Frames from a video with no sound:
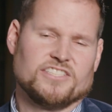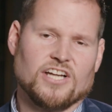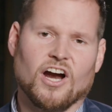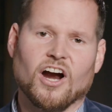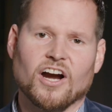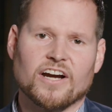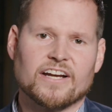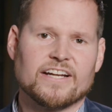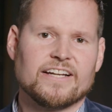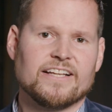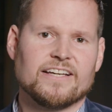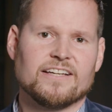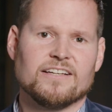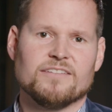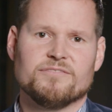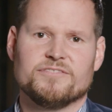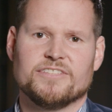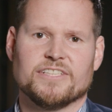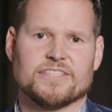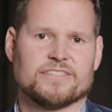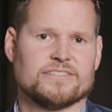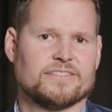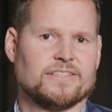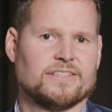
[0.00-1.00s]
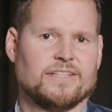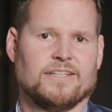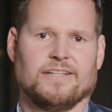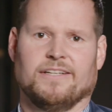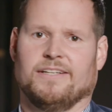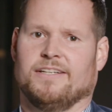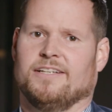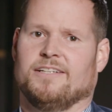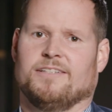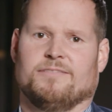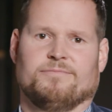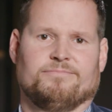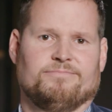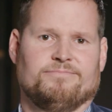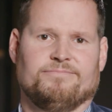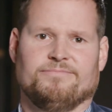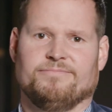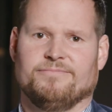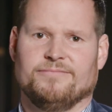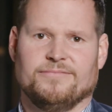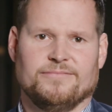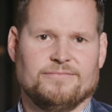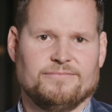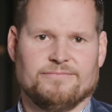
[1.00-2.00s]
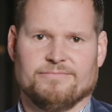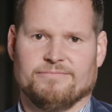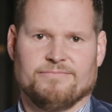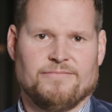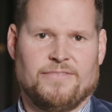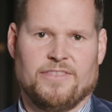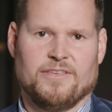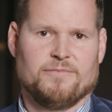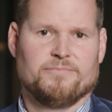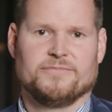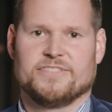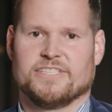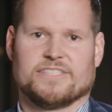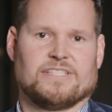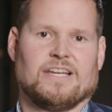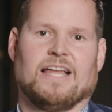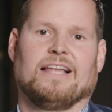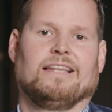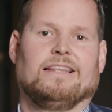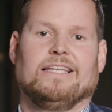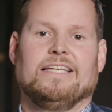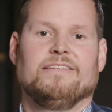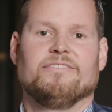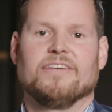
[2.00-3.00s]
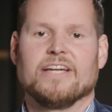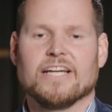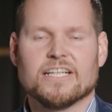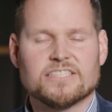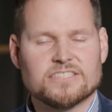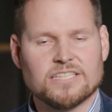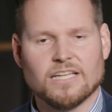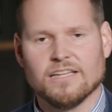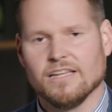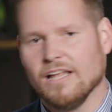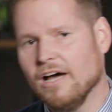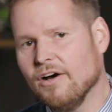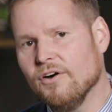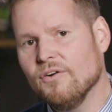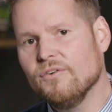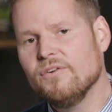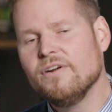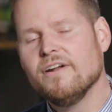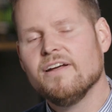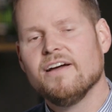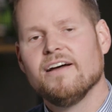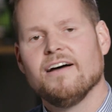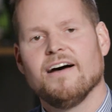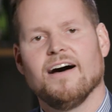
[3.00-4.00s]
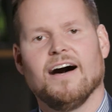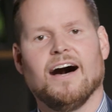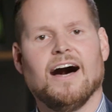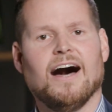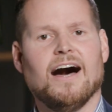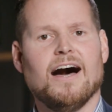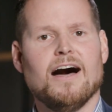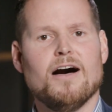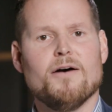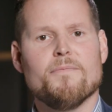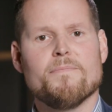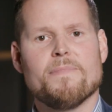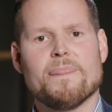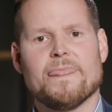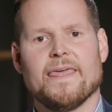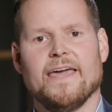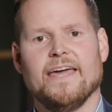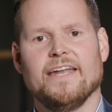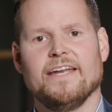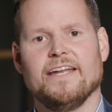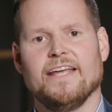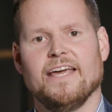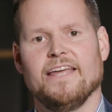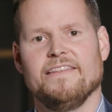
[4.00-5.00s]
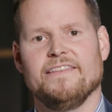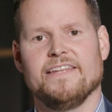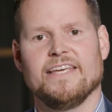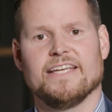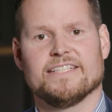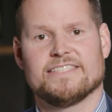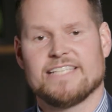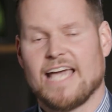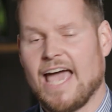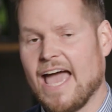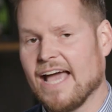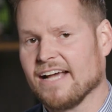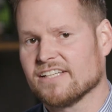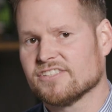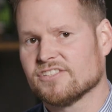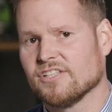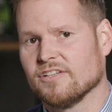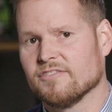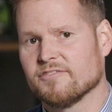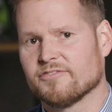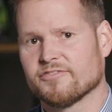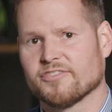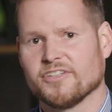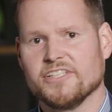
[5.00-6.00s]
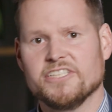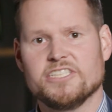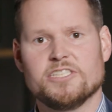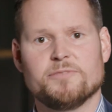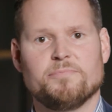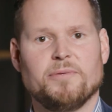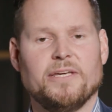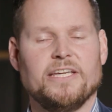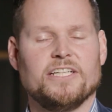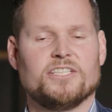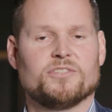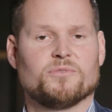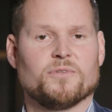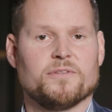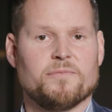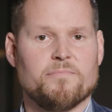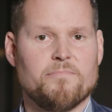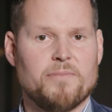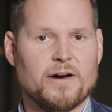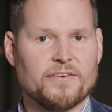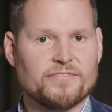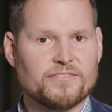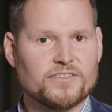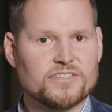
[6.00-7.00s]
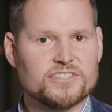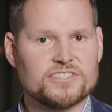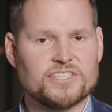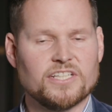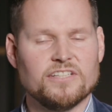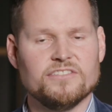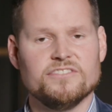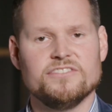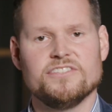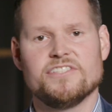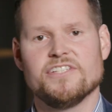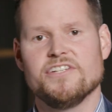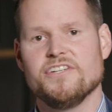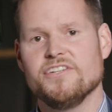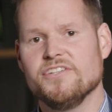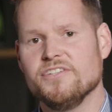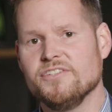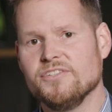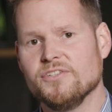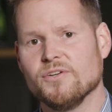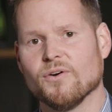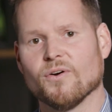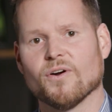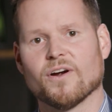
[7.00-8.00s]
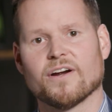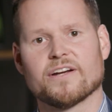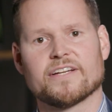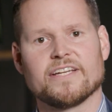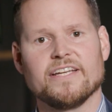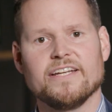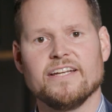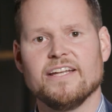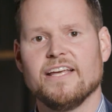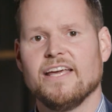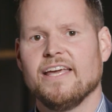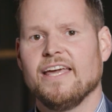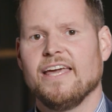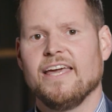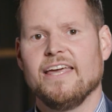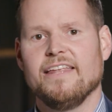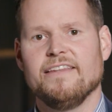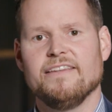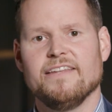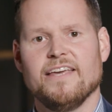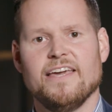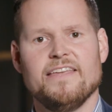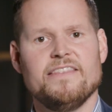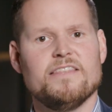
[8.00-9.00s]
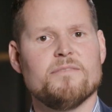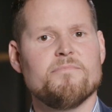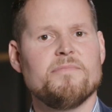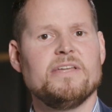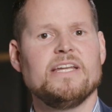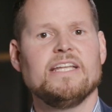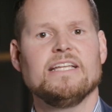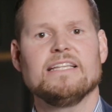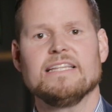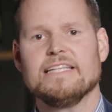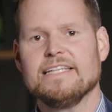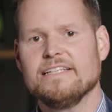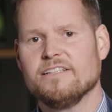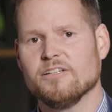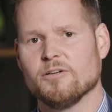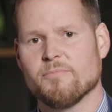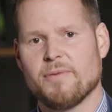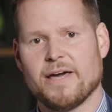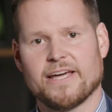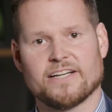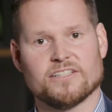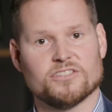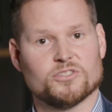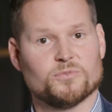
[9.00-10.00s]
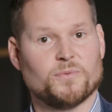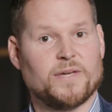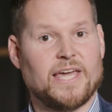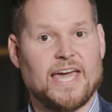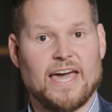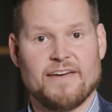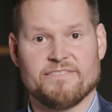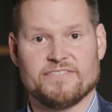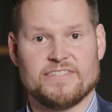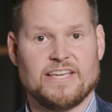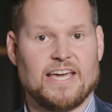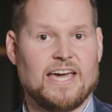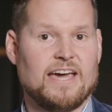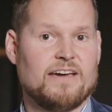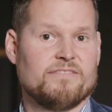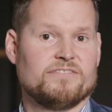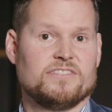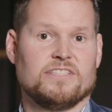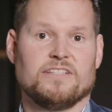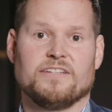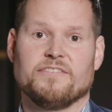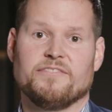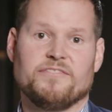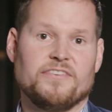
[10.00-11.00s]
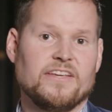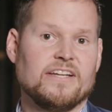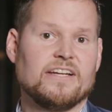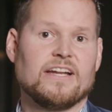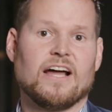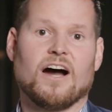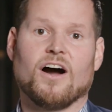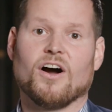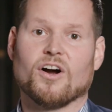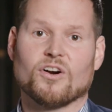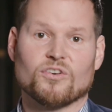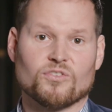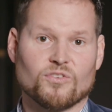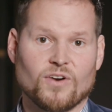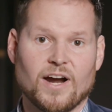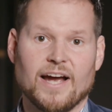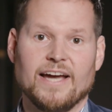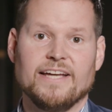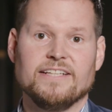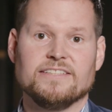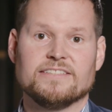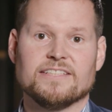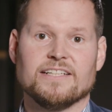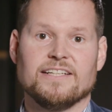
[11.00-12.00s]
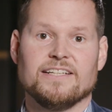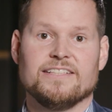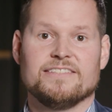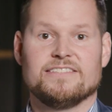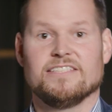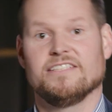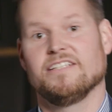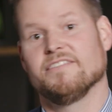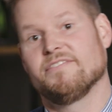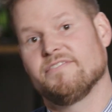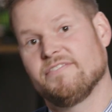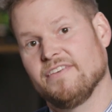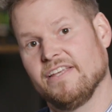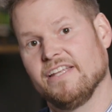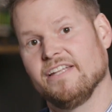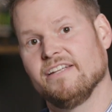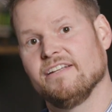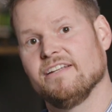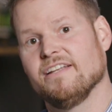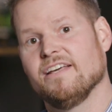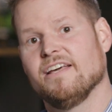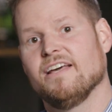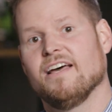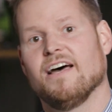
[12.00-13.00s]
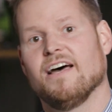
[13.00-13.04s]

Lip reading: targeting of just them just not leaving us alone. And the attacks on free speech with buffer zones in New York and the many legal battles we have to defend our right to defend